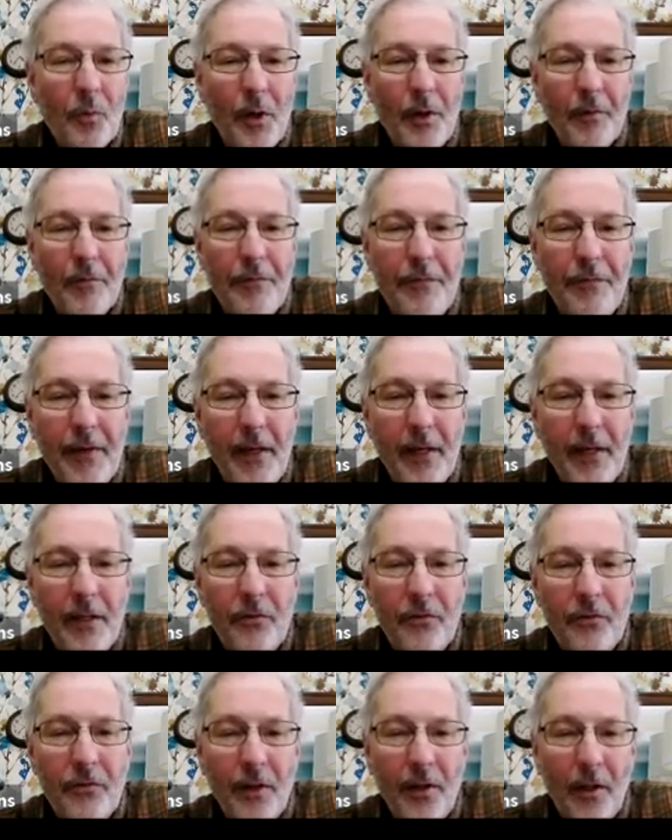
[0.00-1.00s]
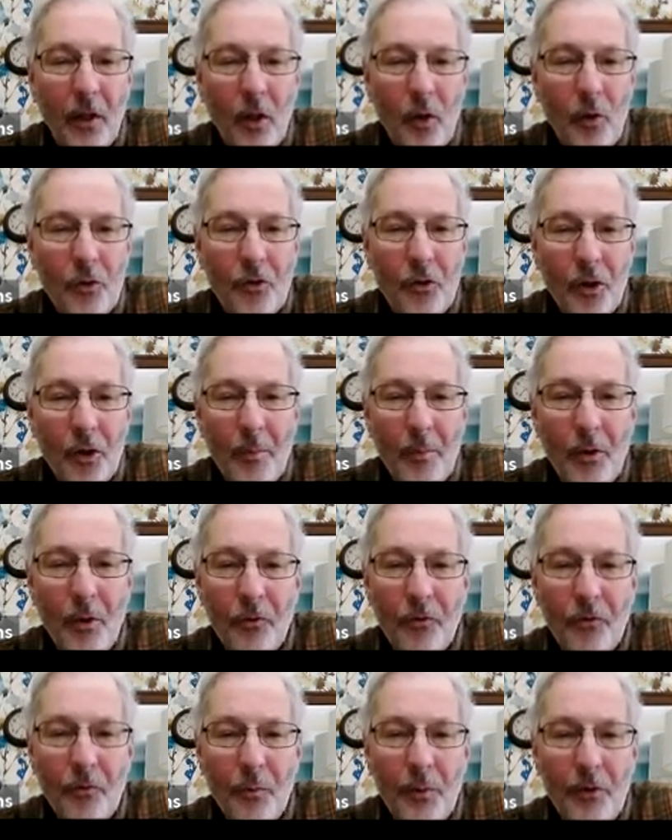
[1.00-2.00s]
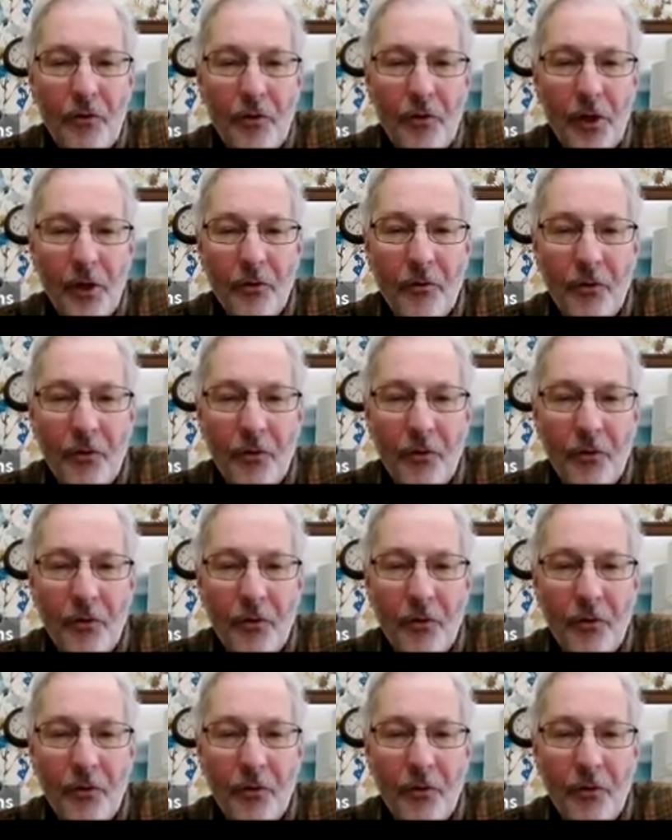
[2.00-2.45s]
one feeds the low terminal switch here,